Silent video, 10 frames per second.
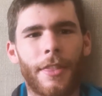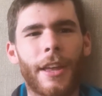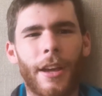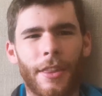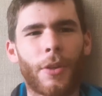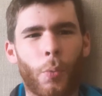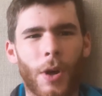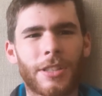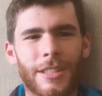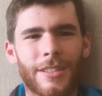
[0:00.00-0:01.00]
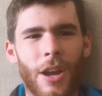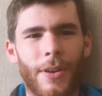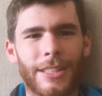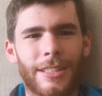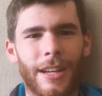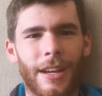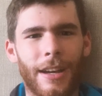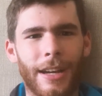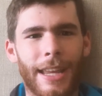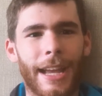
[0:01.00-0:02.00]
the worse it's going
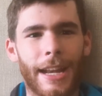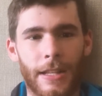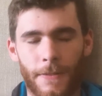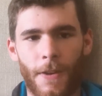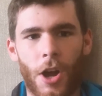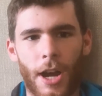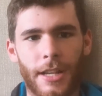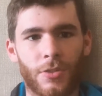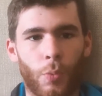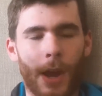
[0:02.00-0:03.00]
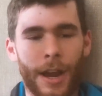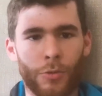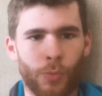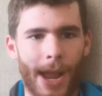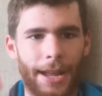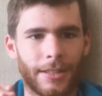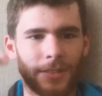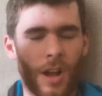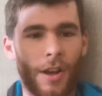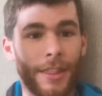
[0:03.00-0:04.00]
to get as far as where it
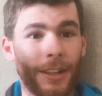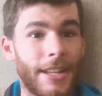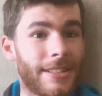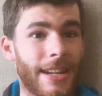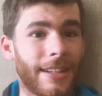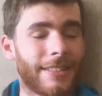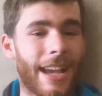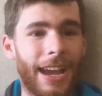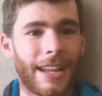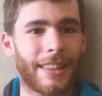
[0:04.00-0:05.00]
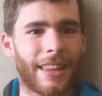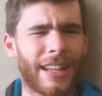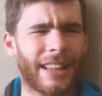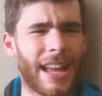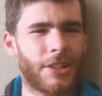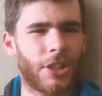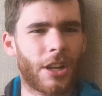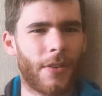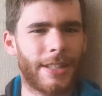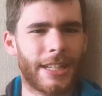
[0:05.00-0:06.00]
ranks on the listings, and the less
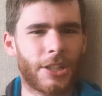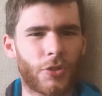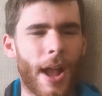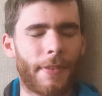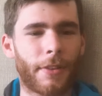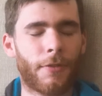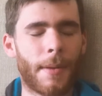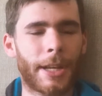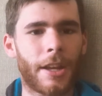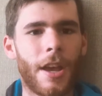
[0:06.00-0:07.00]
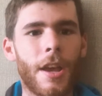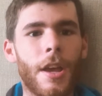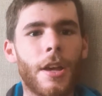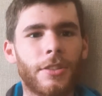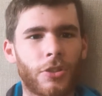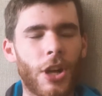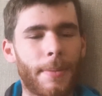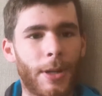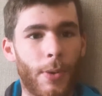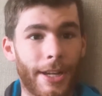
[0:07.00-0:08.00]
you're going to get traffic from it. So
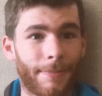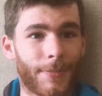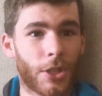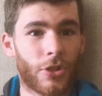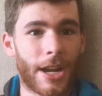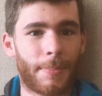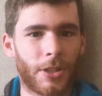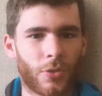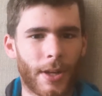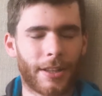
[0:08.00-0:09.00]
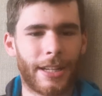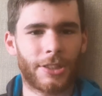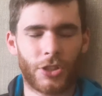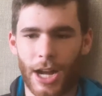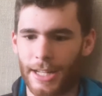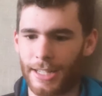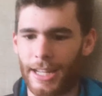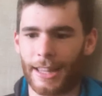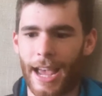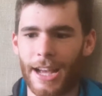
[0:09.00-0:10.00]
try to be quick, try to post quickly, and try to
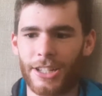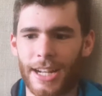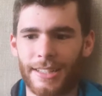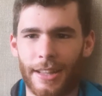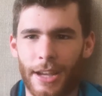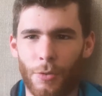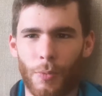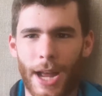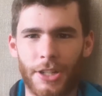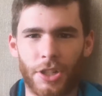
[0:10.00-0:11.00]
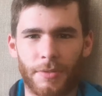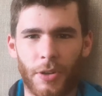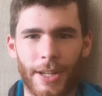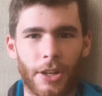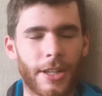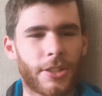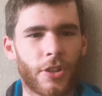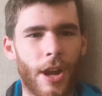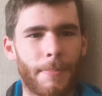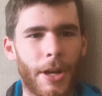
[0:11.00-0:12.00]
get the hashtags in there right as you're doing your
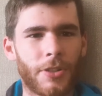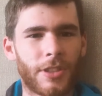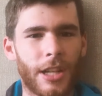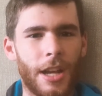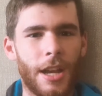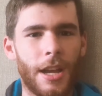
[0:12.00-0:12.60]
Instagram post.